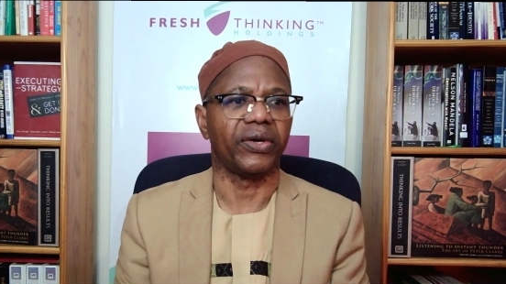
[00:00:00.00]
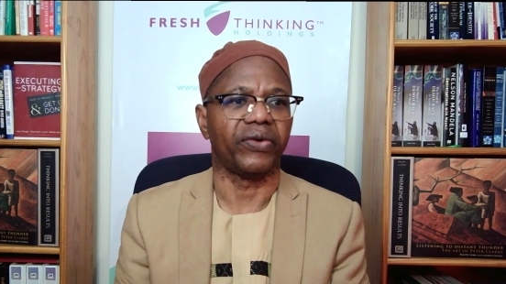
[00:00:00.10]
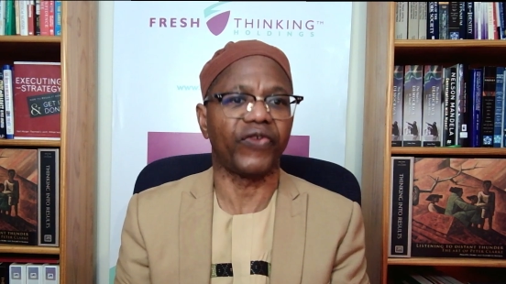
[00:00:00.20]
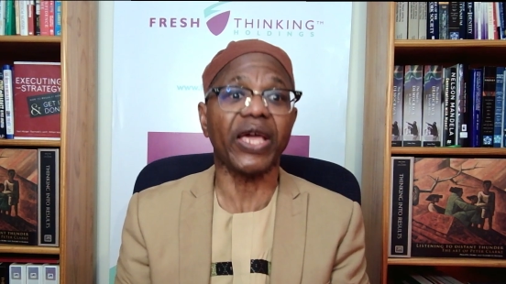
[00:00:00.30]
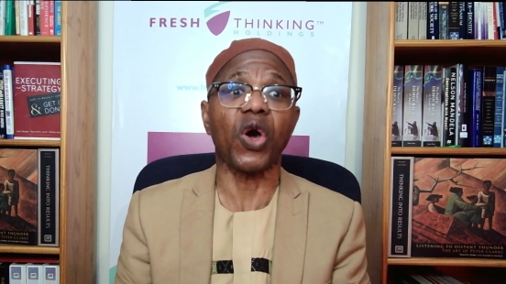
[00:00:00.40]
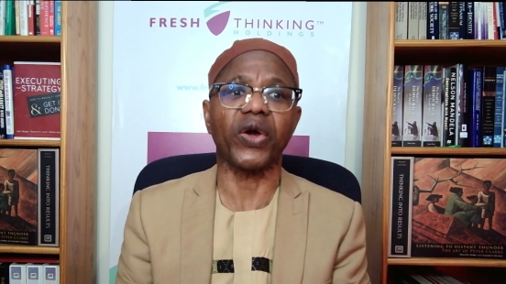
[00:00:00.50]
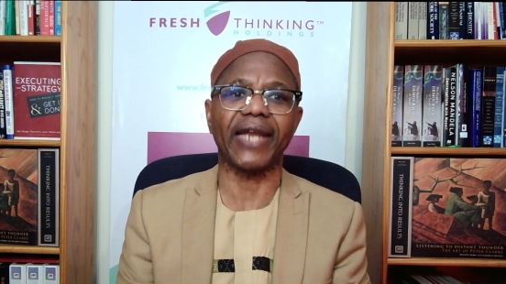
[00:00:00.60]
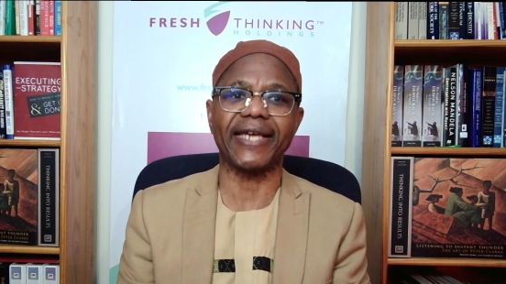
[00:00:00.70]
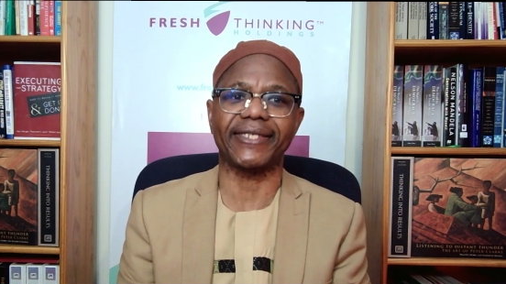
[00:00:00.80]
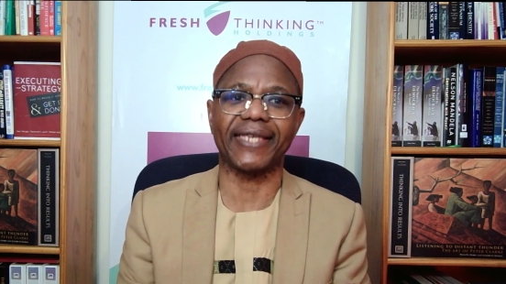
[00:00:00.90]

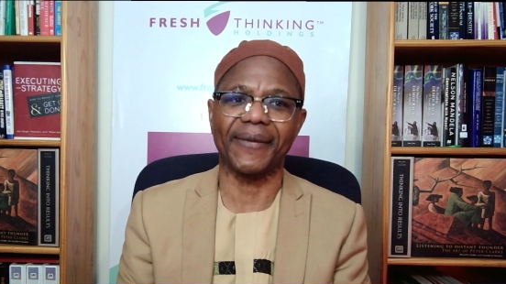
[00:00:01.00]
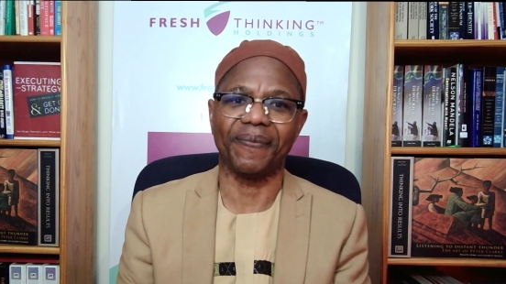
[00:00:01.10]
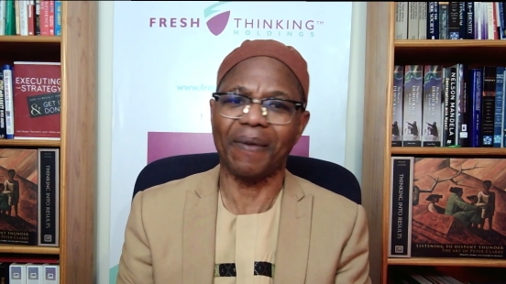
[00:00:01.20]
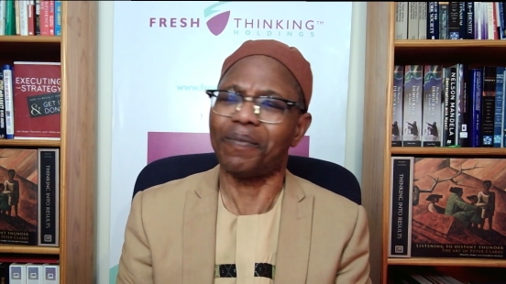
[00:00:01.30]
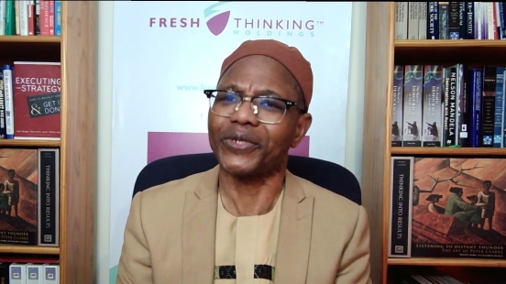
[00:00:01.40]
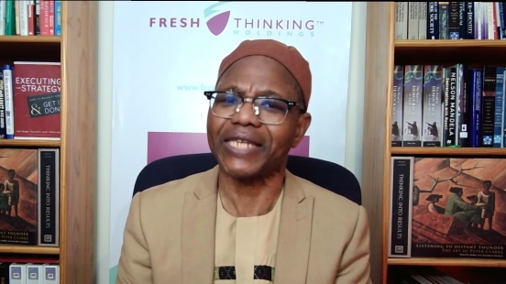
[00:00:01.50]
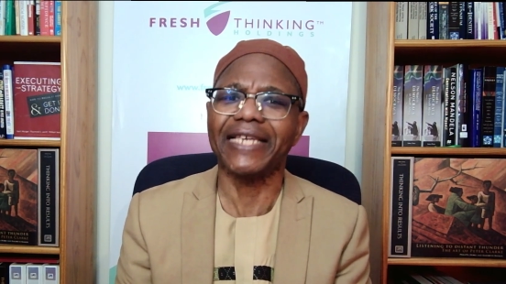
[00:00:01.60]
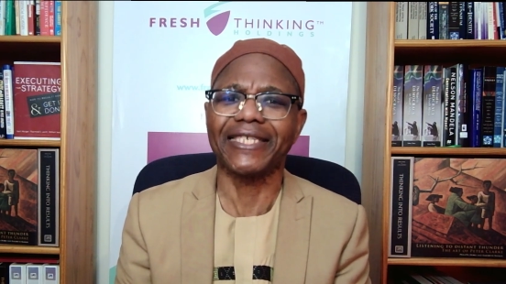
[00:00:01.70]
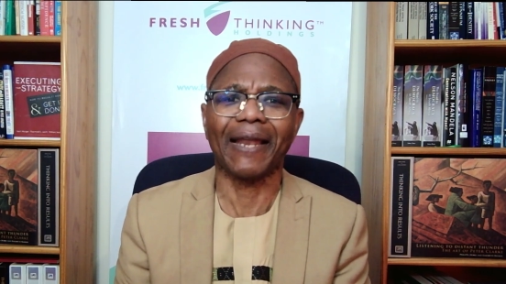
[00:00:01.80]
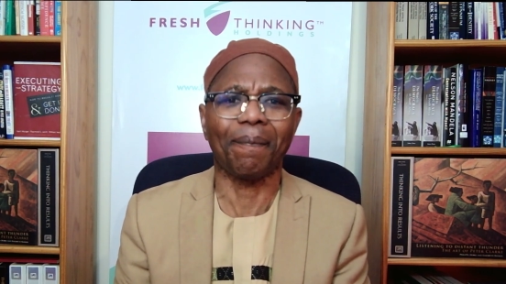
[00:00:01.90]
recognizing the
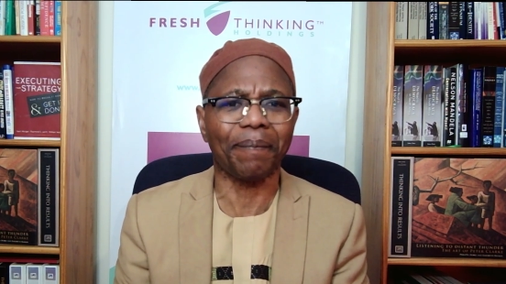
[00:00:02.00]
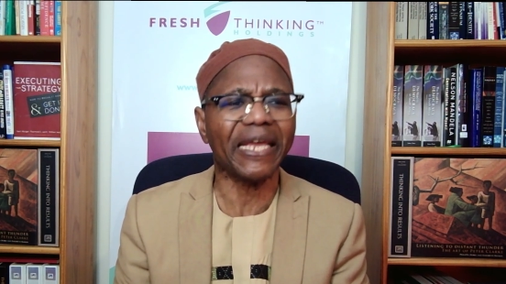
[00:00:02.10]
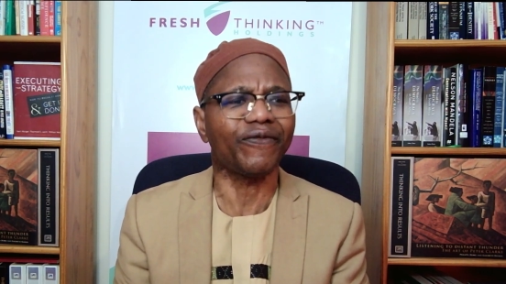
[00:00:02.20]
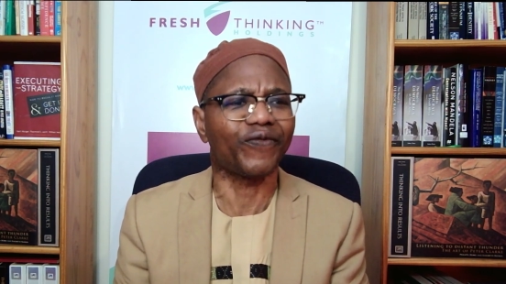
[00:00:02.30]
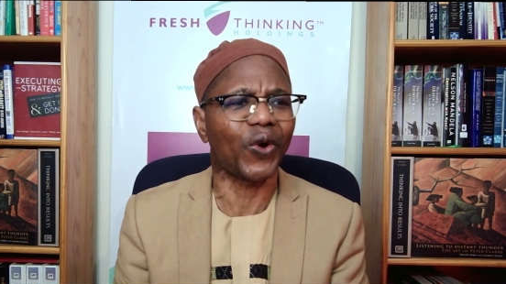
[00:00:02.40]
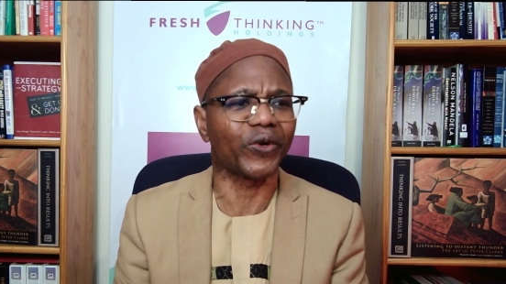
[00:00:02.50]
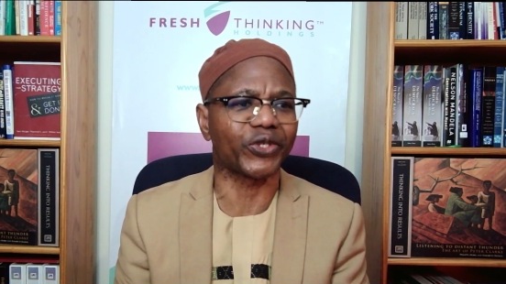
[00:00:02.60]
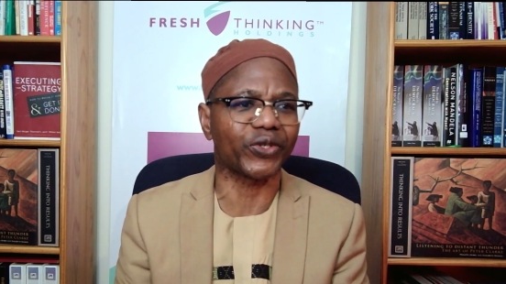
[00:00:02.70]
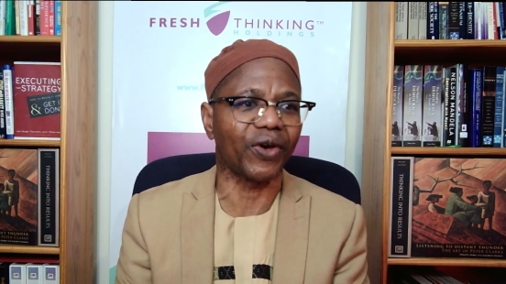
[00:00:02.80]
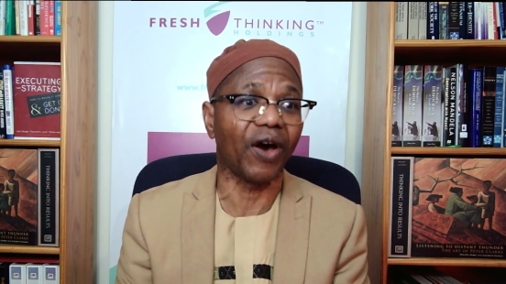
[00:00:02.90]
potential
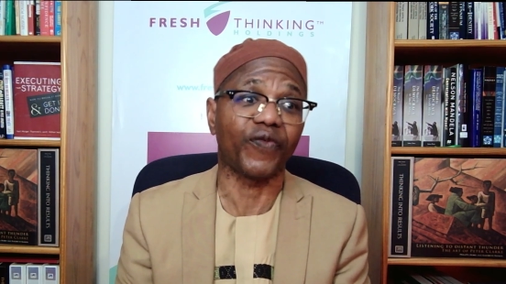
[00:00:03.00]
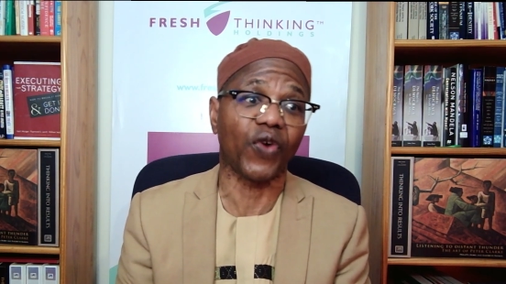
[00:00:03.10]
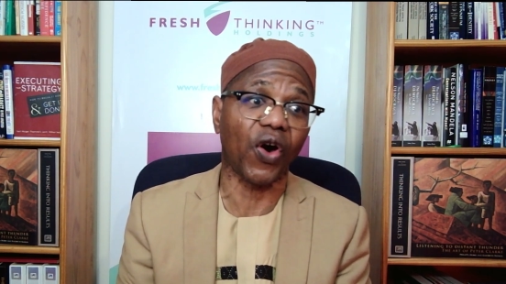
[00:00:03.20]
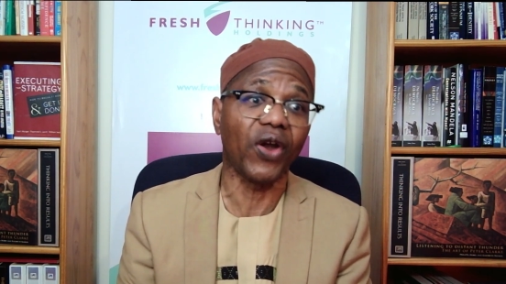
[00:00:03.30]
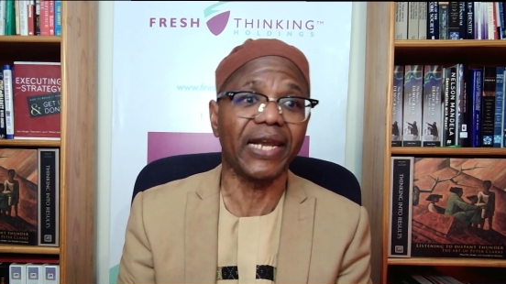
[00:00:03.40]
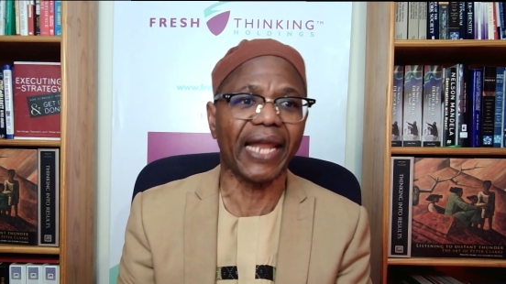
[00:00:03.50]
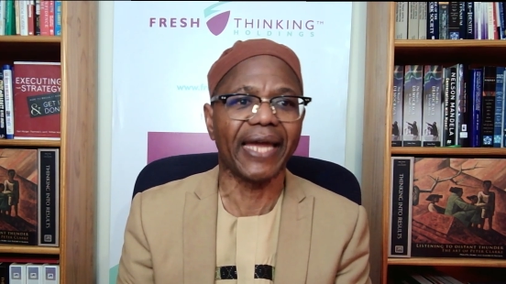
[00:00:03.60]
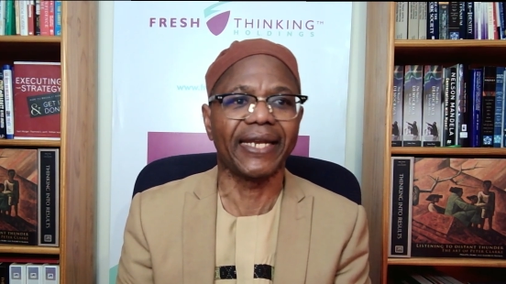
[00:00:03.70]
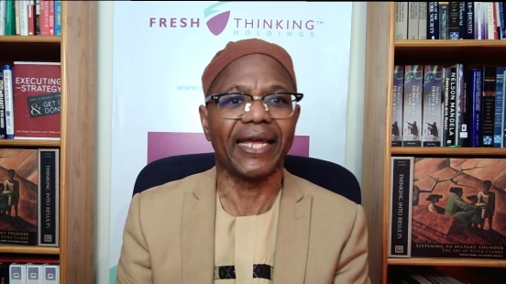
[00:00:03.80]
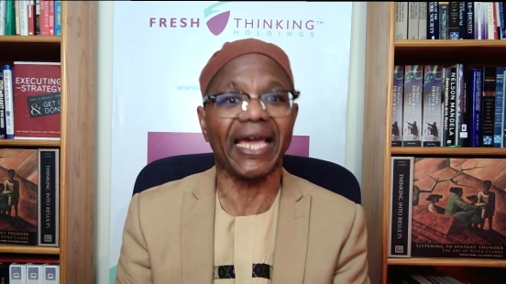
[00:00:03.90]
pitfalls of
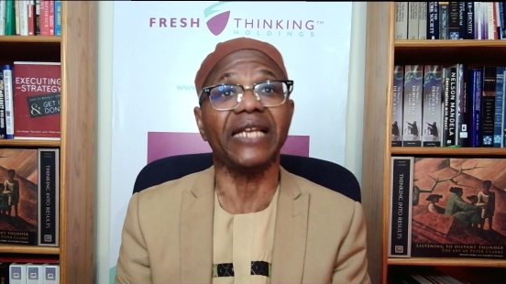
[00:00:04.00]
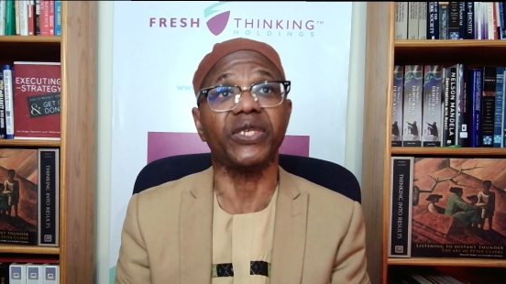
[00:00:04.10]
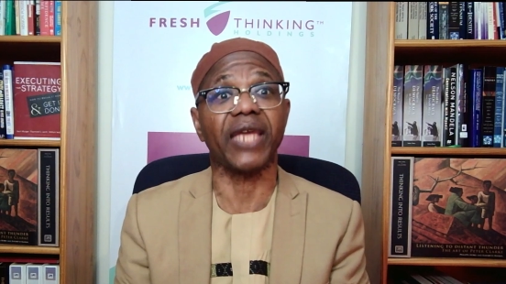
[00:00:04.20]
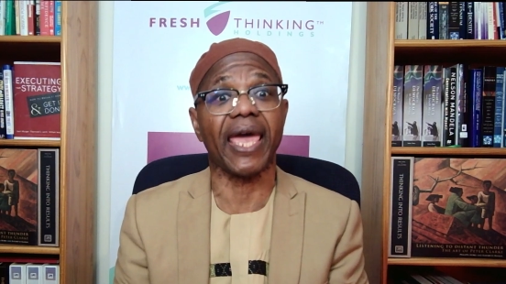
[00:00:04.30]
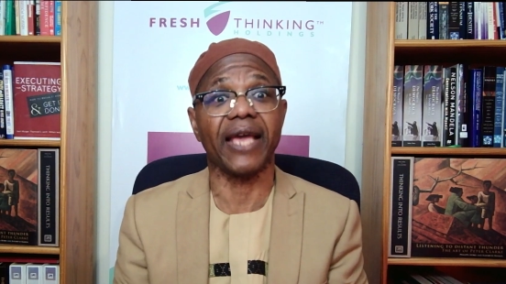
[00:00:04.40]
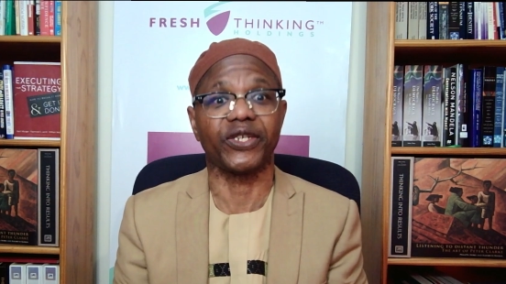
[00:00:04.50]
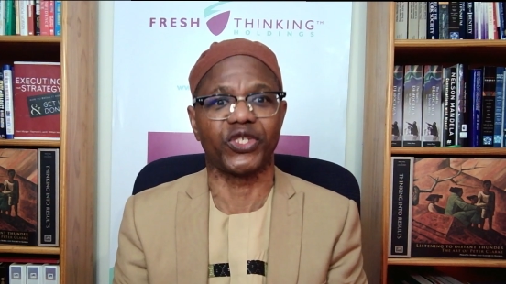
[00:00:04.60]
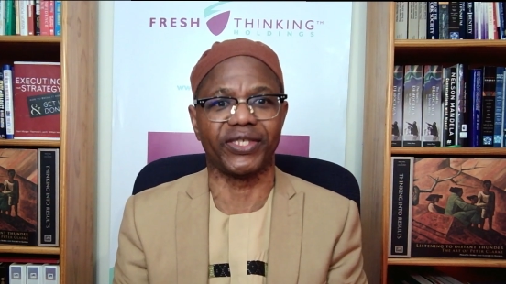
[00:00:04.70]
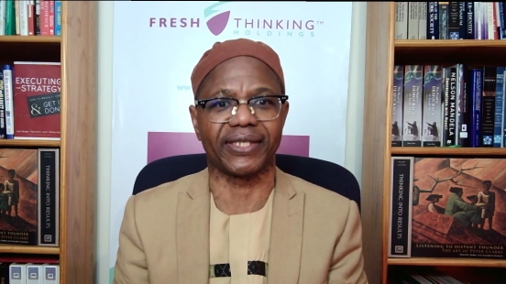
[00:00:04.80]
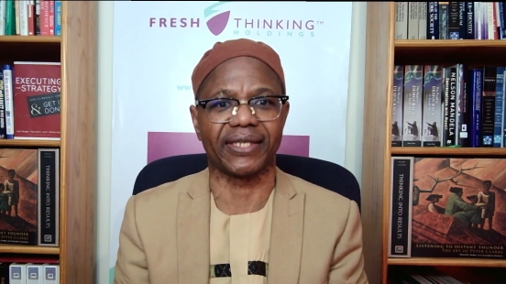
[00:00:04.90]
online
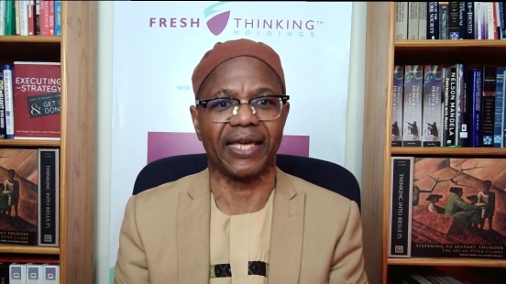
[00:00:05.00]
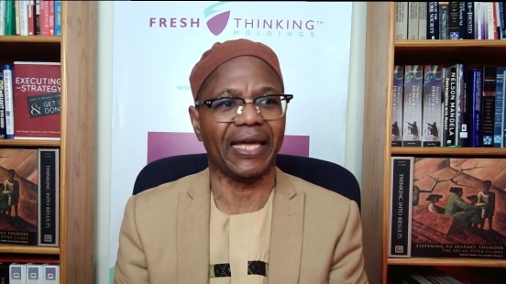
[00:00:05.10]
interactions,